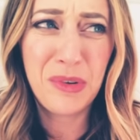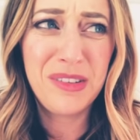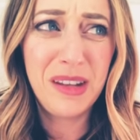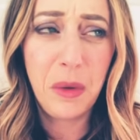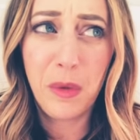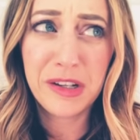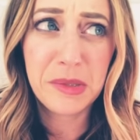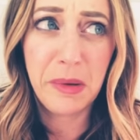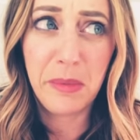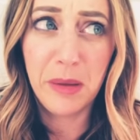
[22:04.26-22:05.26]
sitting watching
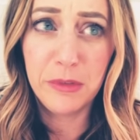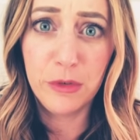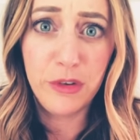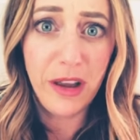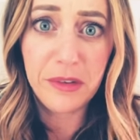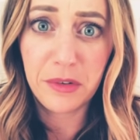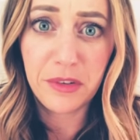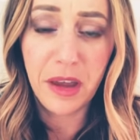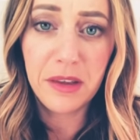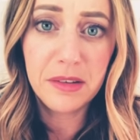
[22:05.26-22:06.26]
my mom do
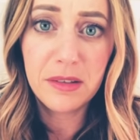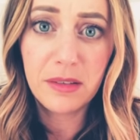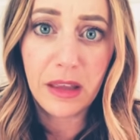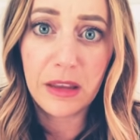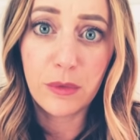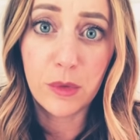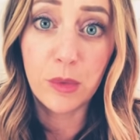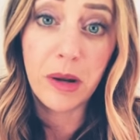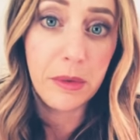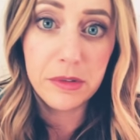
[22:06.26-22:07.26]
jazzercise like in the room
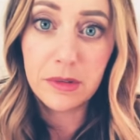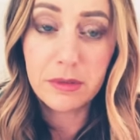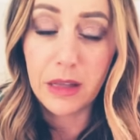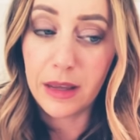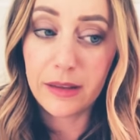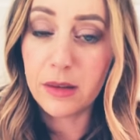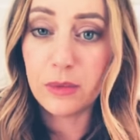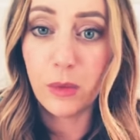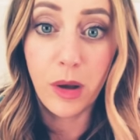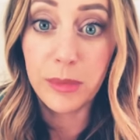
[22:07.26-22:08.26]
and i was i guess i was
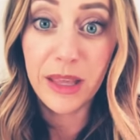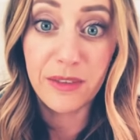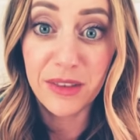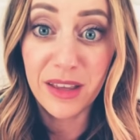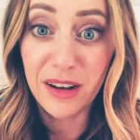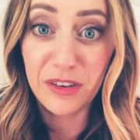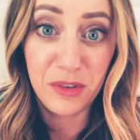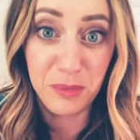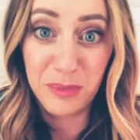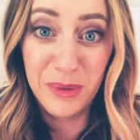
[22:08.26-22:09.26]
a well-behaved kid i
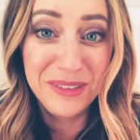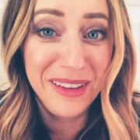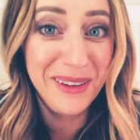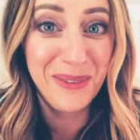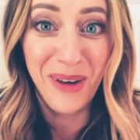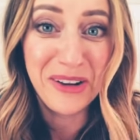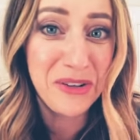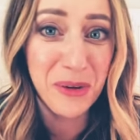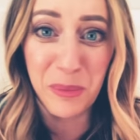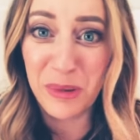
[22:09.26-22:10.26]
just would like watch
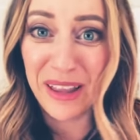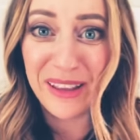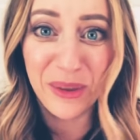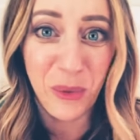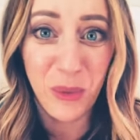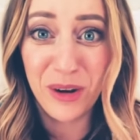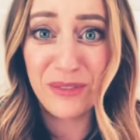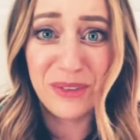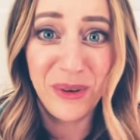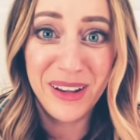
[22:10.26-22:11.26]
her or play in the corner i
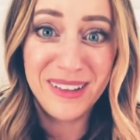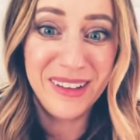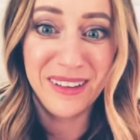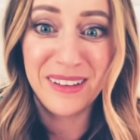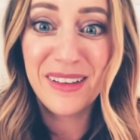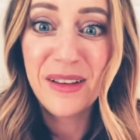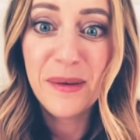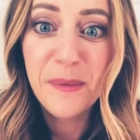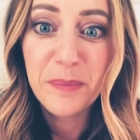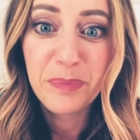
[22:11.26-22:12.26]
have no idea
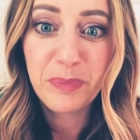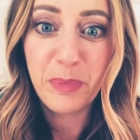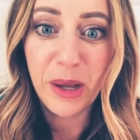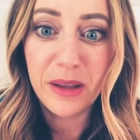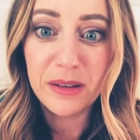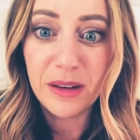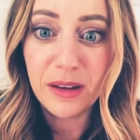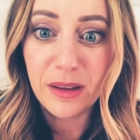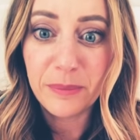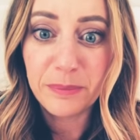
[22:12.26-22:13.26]
but
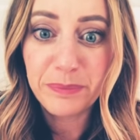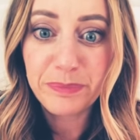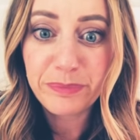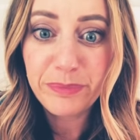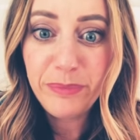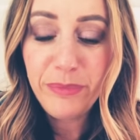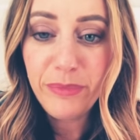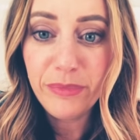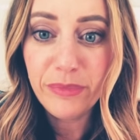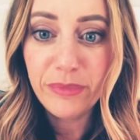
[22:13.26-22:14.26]
um
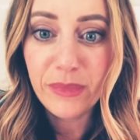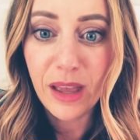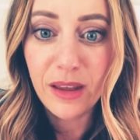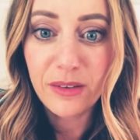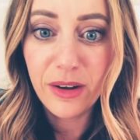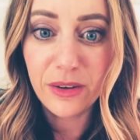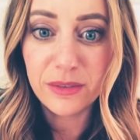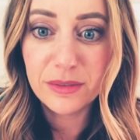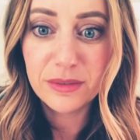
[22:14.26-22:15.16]
i don't know